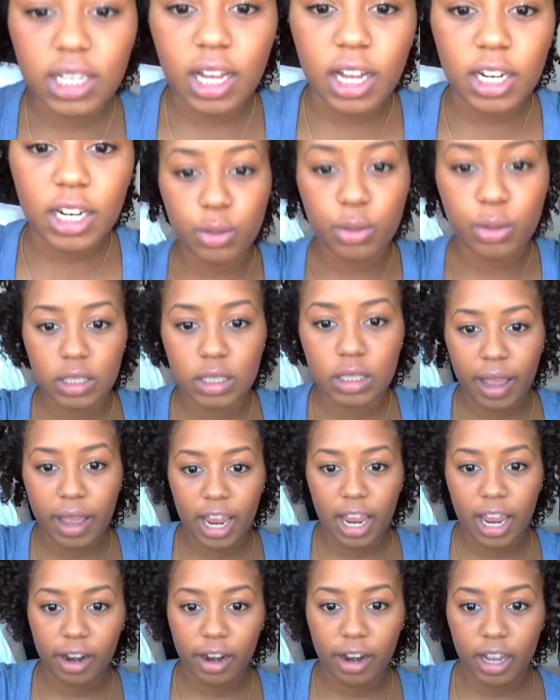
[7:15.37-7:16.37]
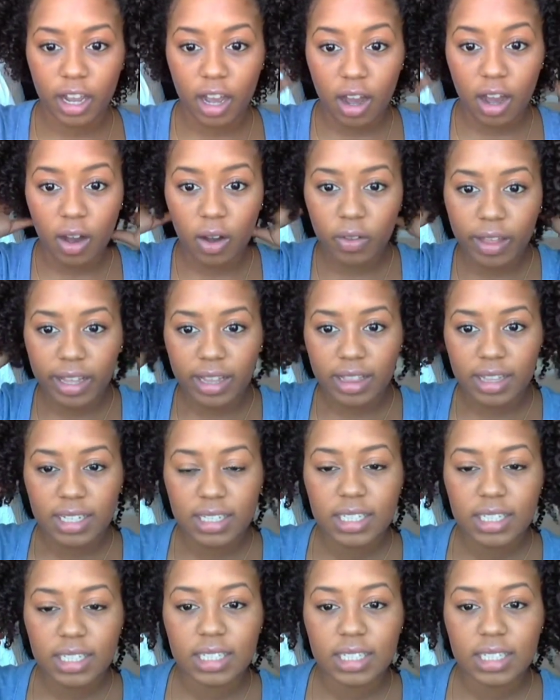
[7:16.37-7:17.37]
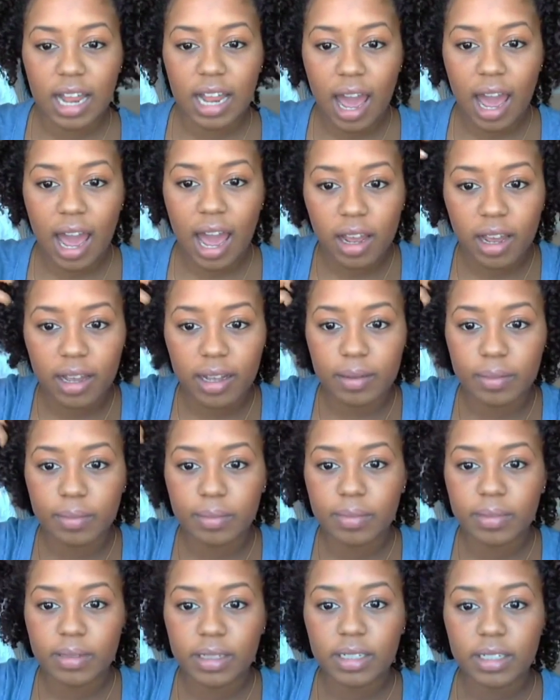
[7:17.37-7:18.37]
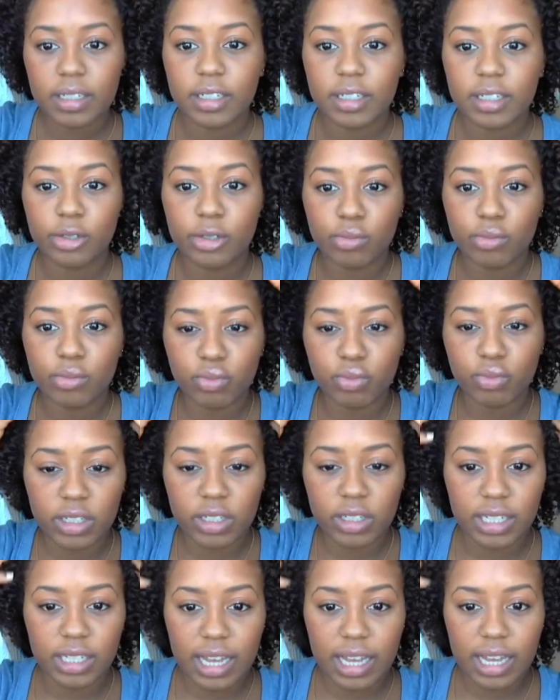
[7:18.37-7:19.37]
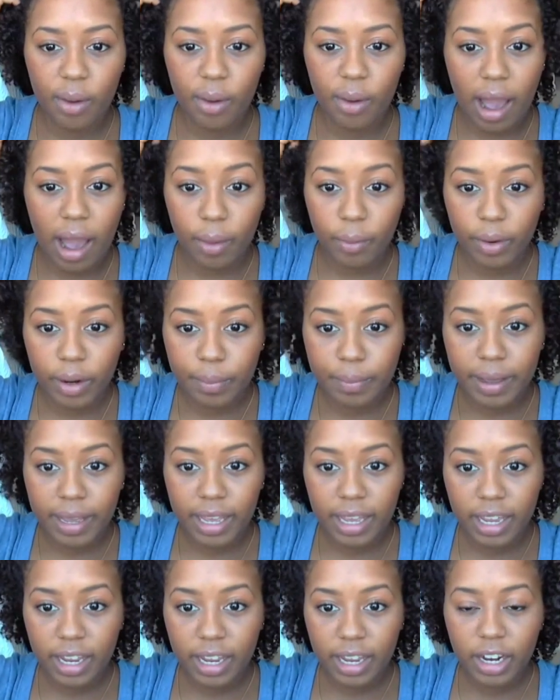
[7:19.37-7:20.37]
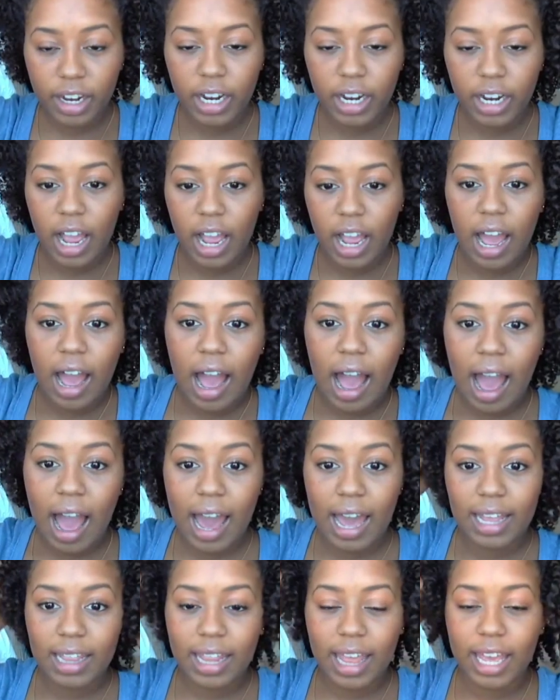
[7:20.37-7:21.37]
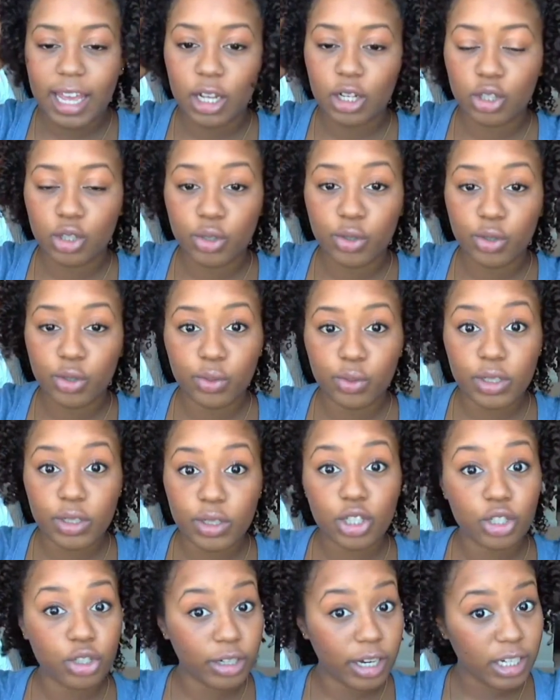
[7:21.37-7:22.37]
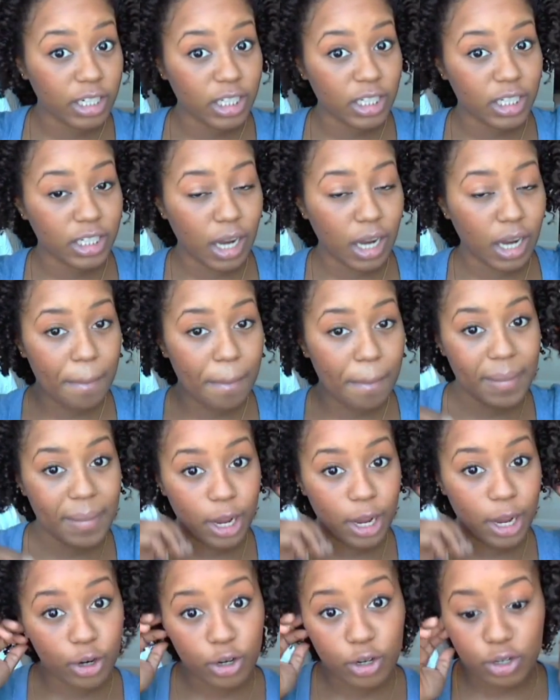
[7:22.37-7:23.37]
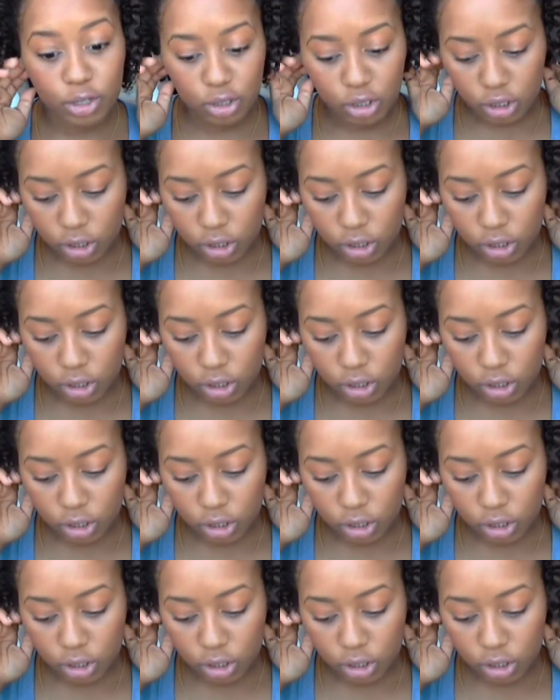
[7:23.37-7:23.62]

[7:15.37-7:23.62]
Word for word: untwist my hair and go. Like, this is not really how I wear my hair. I like to stretch my curls.